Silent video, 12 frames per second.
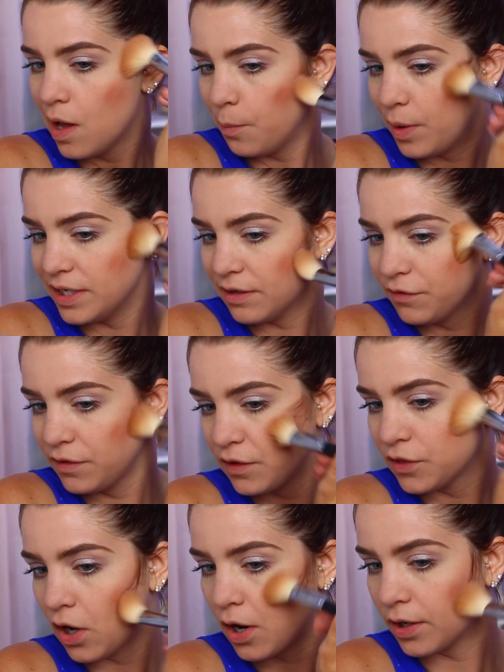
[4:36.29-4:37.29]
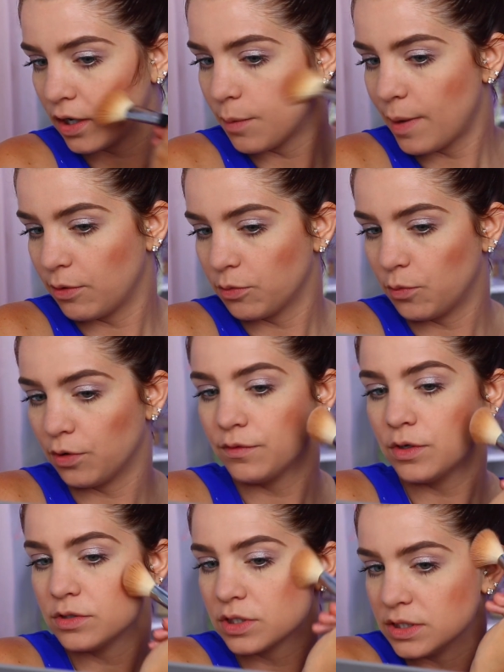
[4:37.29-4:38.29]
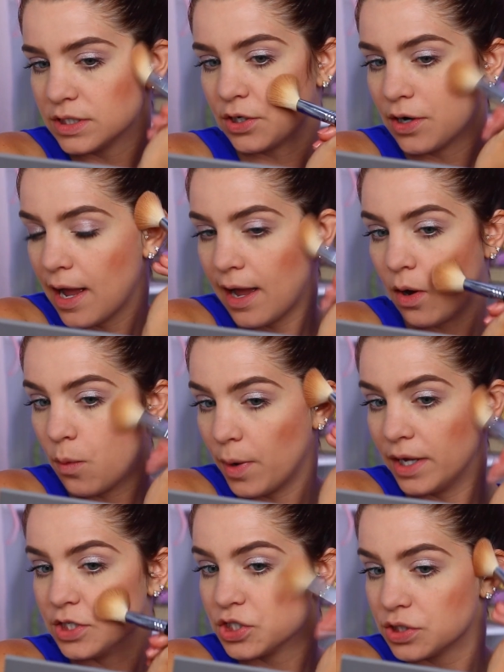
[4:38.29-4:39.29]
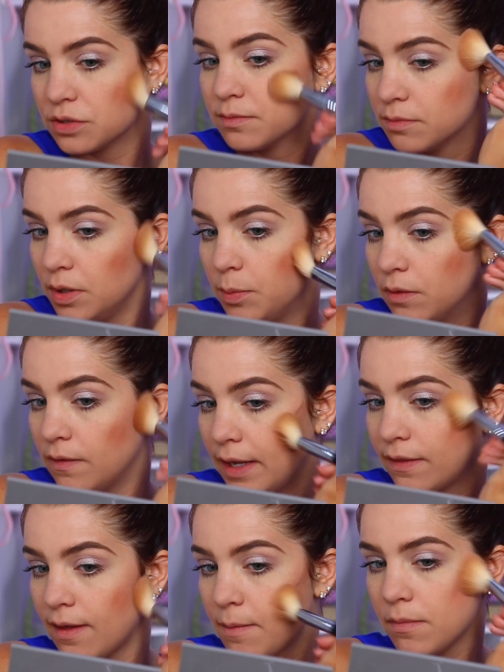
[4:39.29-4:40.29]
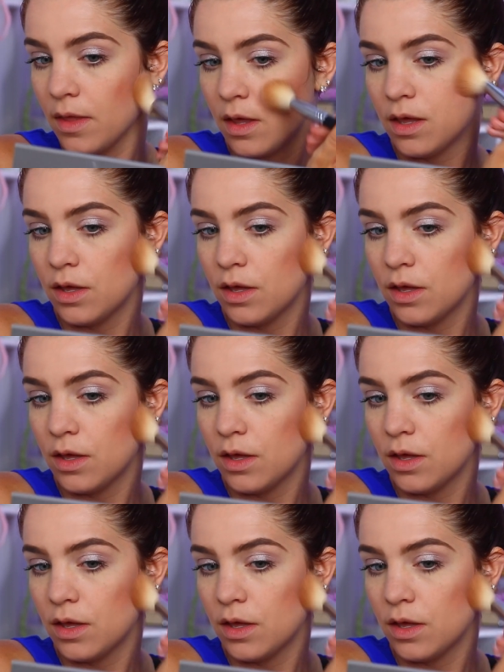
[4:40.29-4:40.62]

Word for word: but I definitely think they are gonna come out with more of those, consider how much people like them.